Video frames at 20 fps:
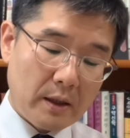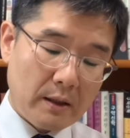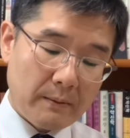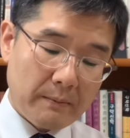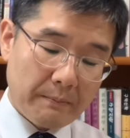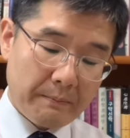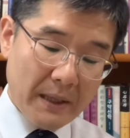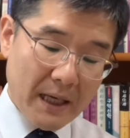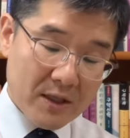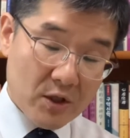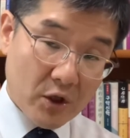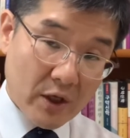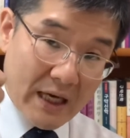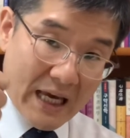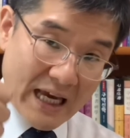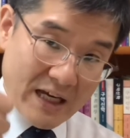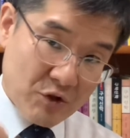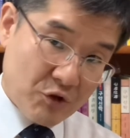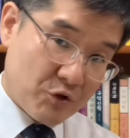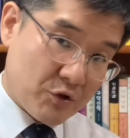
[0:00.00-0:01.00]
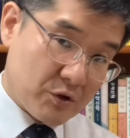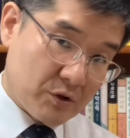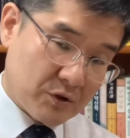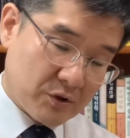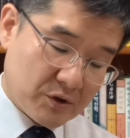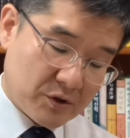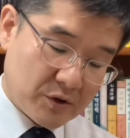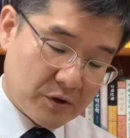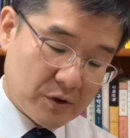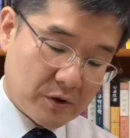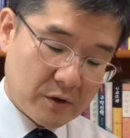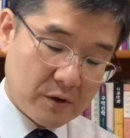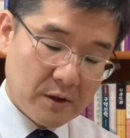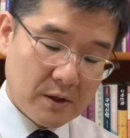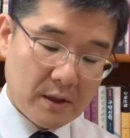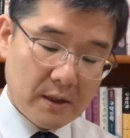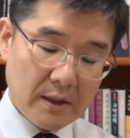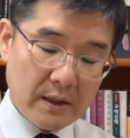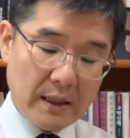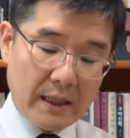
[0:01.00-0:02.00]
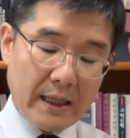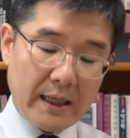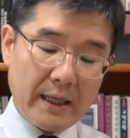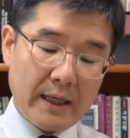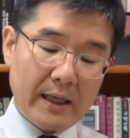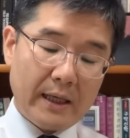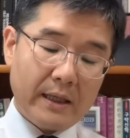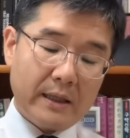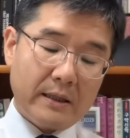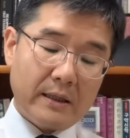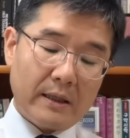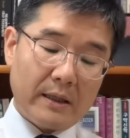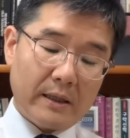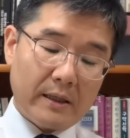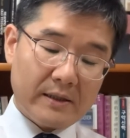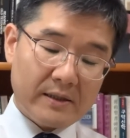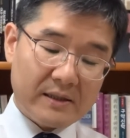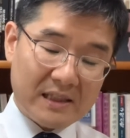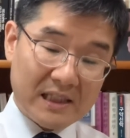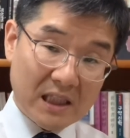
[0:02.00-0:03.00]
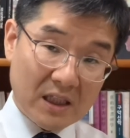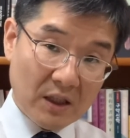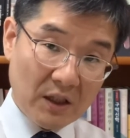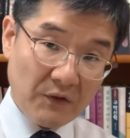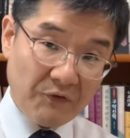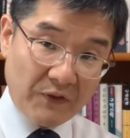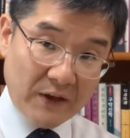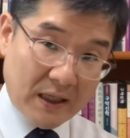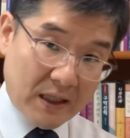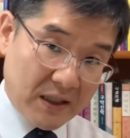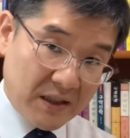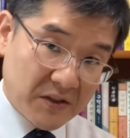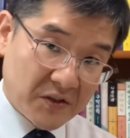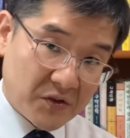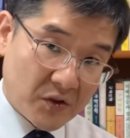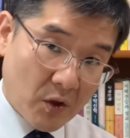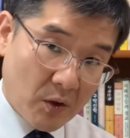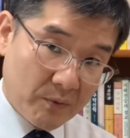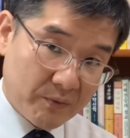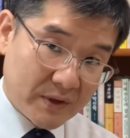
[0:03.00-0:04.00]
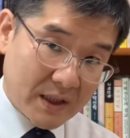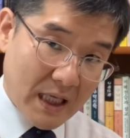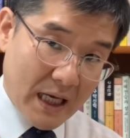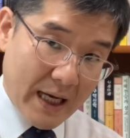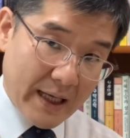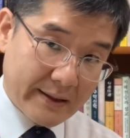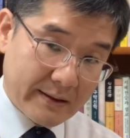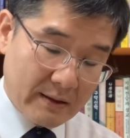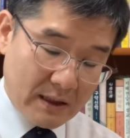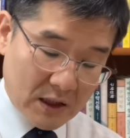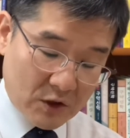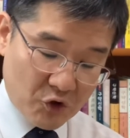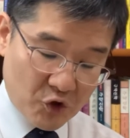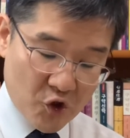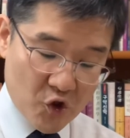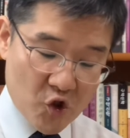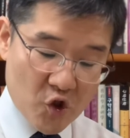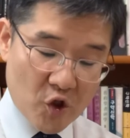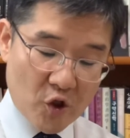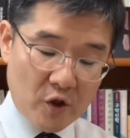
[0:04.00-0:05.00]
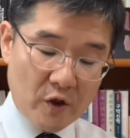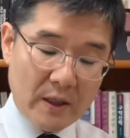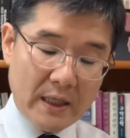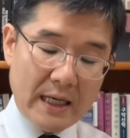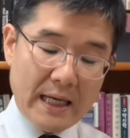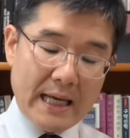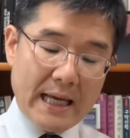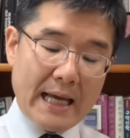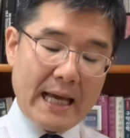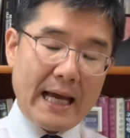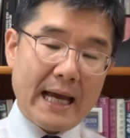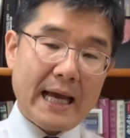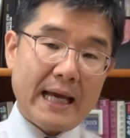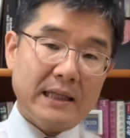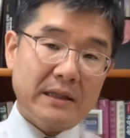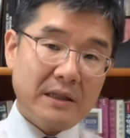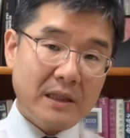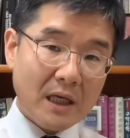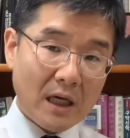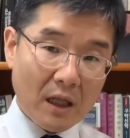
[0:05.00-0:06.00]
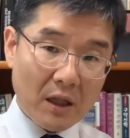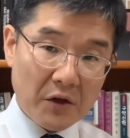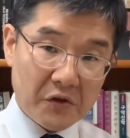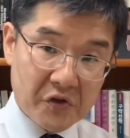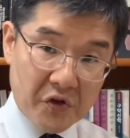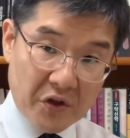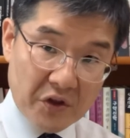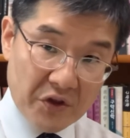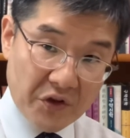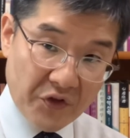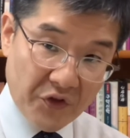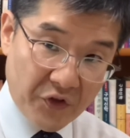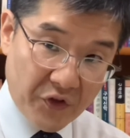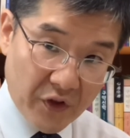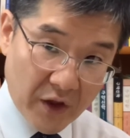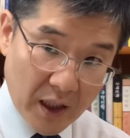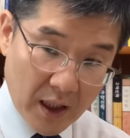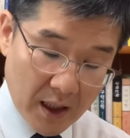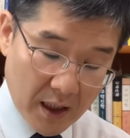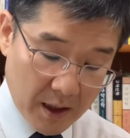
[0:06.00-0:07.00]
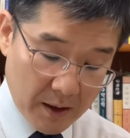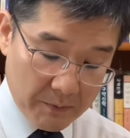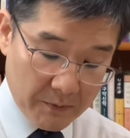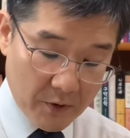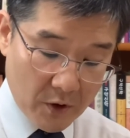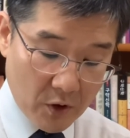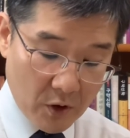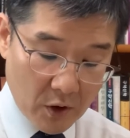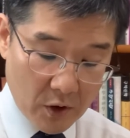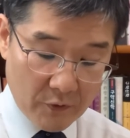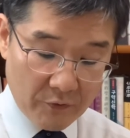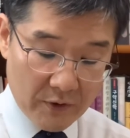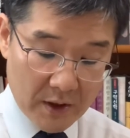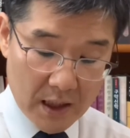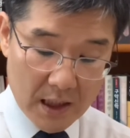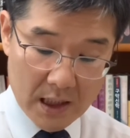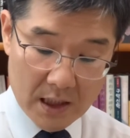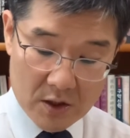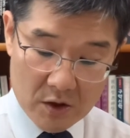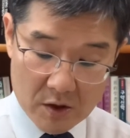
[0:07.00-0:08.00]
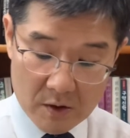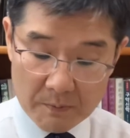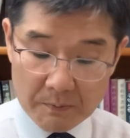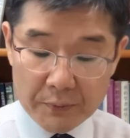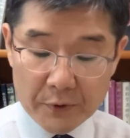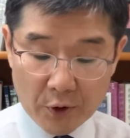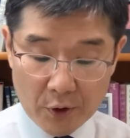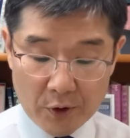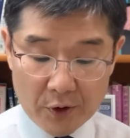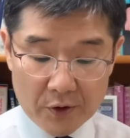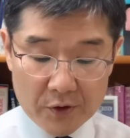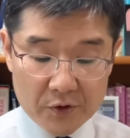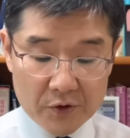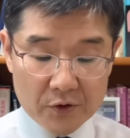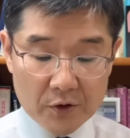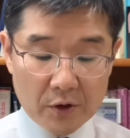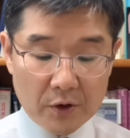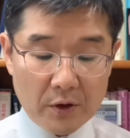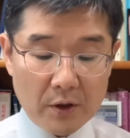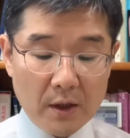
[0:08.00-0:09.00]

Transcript: basic questions and significance of that literature and theological theme of each book. So